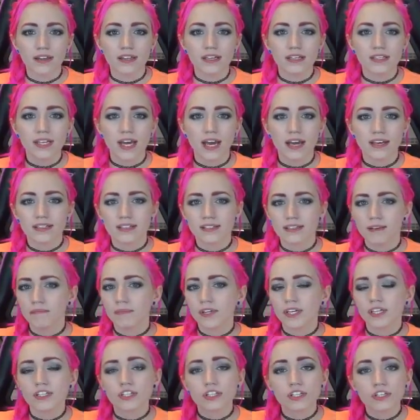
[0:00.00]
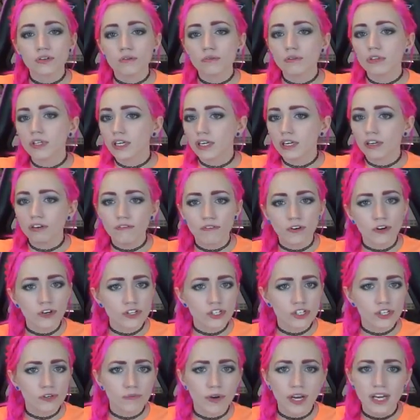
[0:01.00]
This has something to do with the
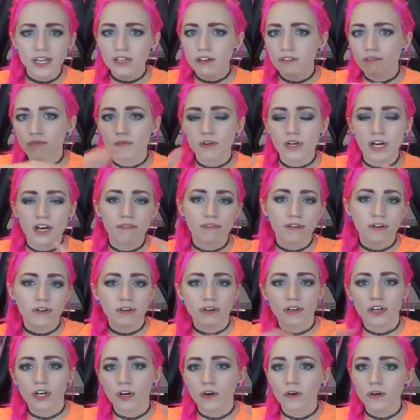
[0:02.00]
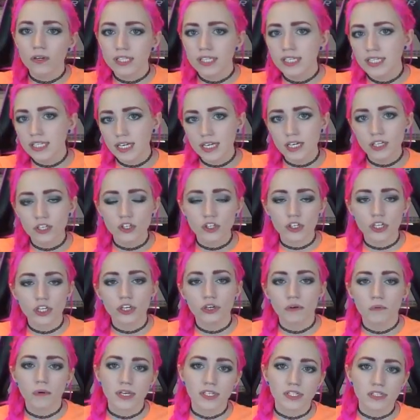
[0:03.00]
conversion rate of whatever currency to the
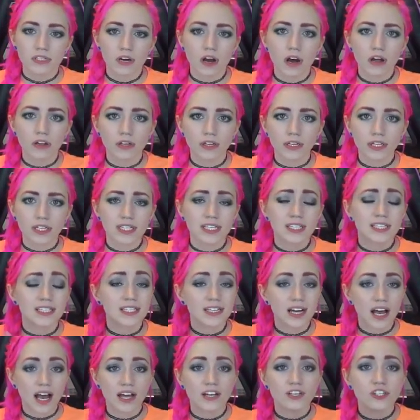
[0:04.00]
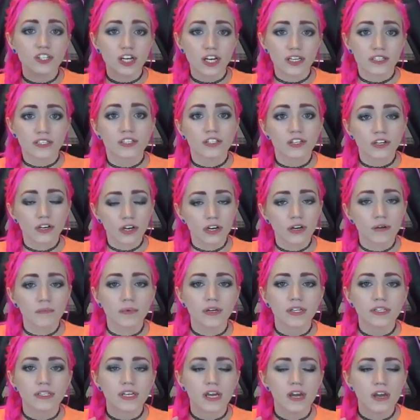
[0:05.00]
US dollar, because it's not just
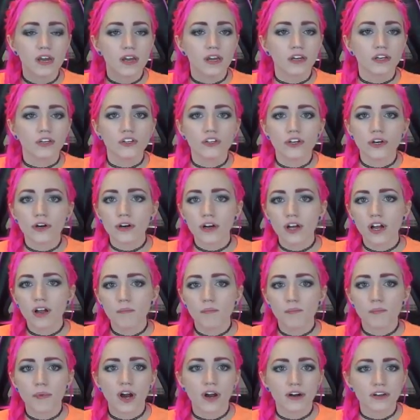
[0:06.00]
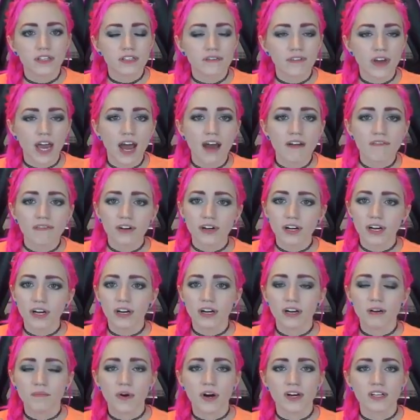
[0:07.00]
Europe, it's Europe, parts of
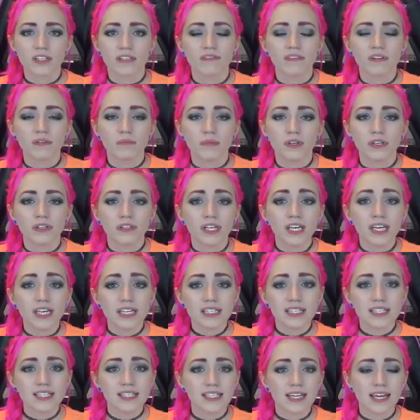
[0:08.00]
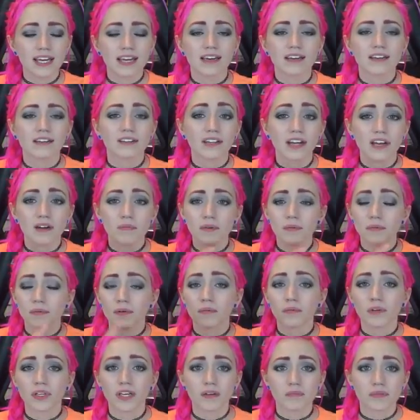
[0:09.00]
Africa, parts of the Middle East, and a lot of people
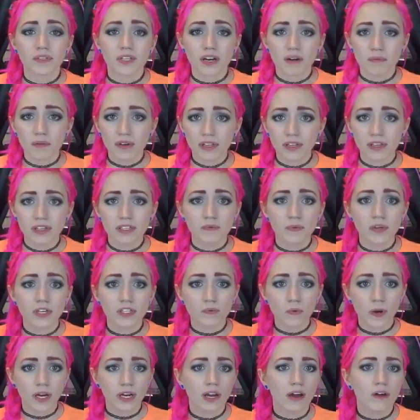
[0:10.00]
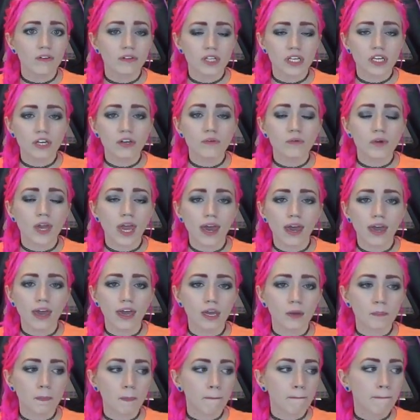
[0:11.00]
are really upset about this because right now in the
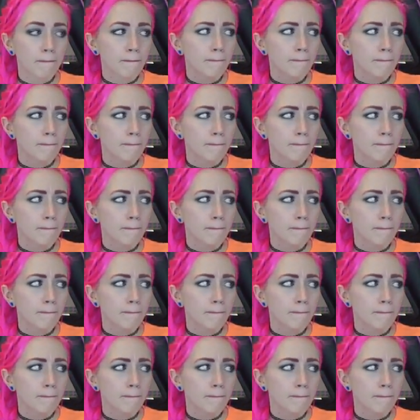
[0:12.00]
UK,